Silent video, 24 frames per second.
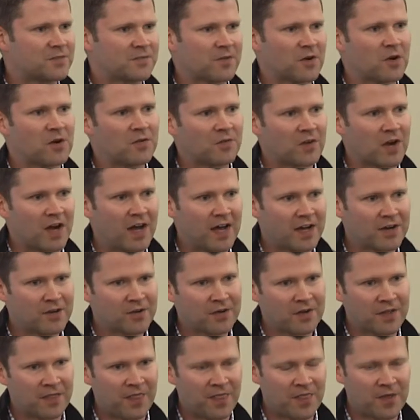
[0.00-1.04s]
for over
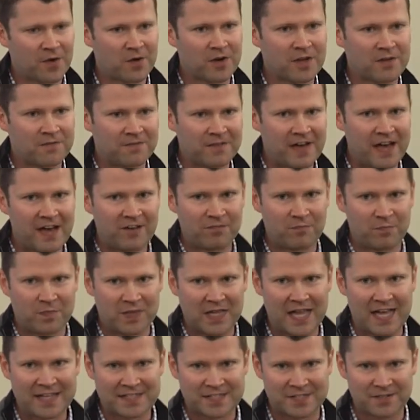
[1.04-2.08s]
135
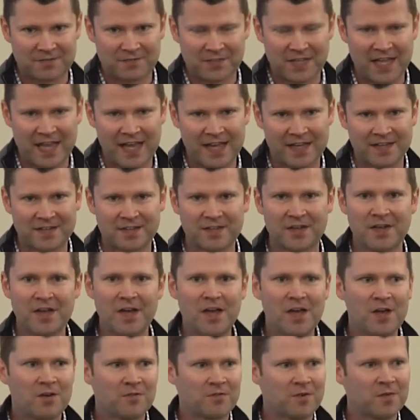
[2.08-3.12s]
plots of land
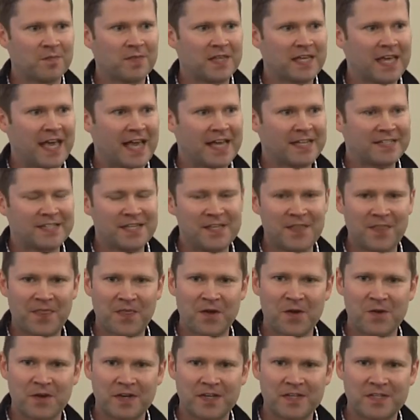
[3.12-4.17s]
from the
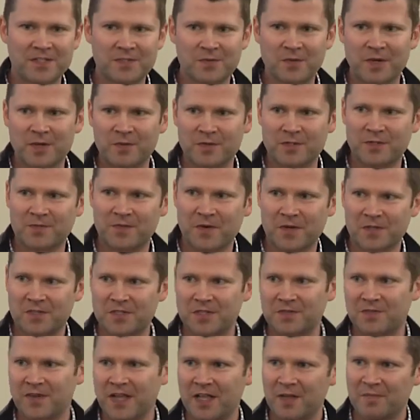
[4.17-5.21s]
1830s, when it was first
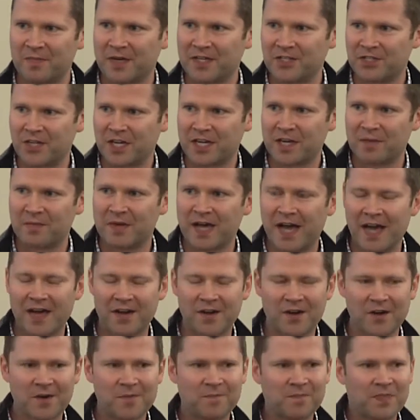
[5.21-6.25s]
developed by Jacob
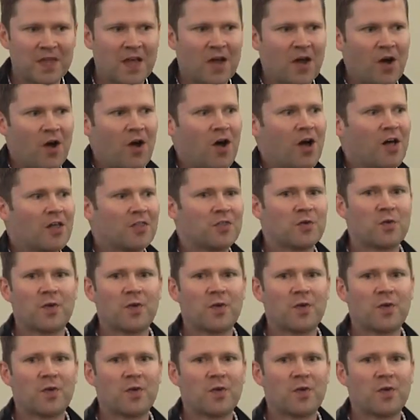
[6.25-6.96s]
Geiger, all the